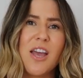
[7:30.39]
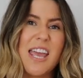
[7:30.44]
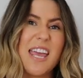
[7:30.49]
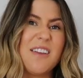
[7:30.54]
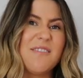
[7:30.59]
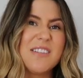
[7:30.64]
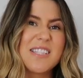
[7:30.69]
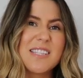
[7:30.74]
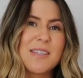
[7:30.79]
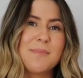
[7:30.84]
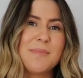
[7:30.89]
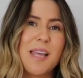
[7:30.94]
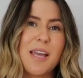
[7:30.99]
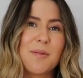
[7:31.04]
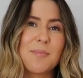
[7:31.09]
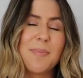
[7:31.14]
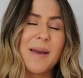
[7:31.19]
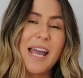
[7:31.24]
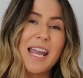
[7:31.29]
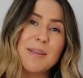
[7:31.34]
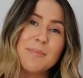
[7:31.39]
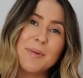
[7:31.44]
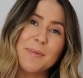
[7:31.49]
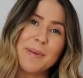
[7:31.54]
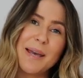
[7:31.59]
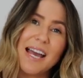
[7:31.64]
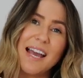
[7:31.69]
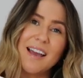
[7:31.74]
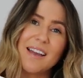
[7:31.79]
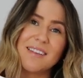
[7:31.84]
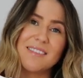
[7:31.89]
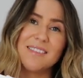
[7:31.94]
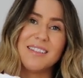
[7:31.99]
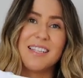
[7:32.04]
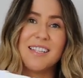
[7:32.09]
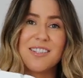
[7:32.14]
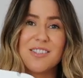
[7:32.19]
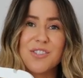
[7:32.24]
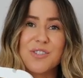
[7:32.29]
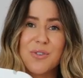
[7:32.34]
even some like paper bag
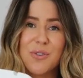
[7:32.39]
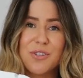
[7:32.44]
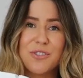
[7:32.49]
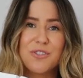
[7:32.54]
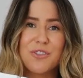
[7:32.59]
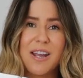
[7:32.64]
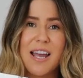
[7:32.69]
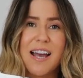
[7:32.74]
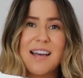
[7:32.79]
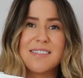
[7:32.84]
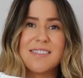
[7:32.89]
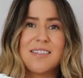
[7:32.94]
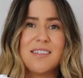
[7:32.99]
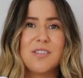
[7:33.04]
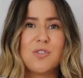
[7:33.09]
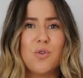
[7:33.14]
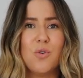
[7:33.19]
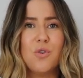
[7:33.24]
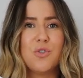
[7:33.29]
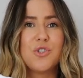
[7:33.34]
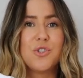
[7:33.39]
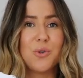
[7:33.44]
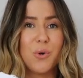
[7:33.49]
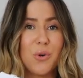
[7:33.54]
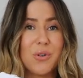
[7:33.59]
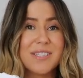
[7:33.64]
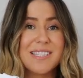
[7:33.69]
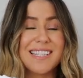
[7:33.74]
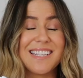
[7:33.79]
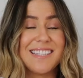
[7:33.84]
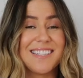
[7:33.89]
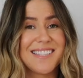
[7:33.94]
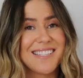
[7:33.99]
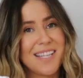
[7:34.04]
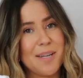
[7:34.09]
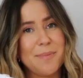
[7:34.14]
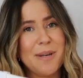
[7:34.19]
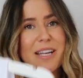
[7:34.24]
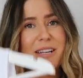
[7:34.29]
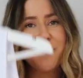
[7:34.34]
linen sort of trousers or shorts in
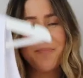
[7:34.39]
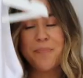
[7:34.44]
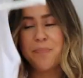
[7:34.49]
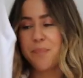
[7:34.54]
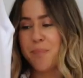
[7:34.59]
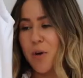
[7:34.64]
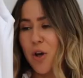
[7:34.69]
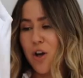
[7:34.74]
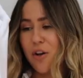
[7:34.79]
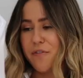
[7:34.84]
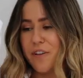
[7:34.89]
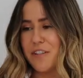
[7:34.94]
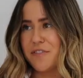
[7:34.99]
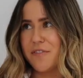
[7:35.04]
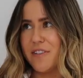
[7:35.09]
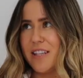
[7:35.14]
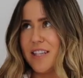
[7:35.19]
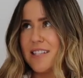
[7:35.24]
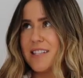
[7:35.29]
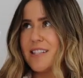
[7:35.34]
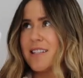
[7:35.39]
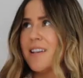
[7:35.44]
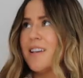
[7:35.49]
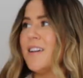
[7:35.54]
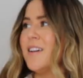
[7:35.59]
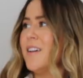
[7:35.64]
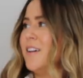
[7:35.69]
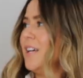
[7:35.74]
summer. Perfect for this.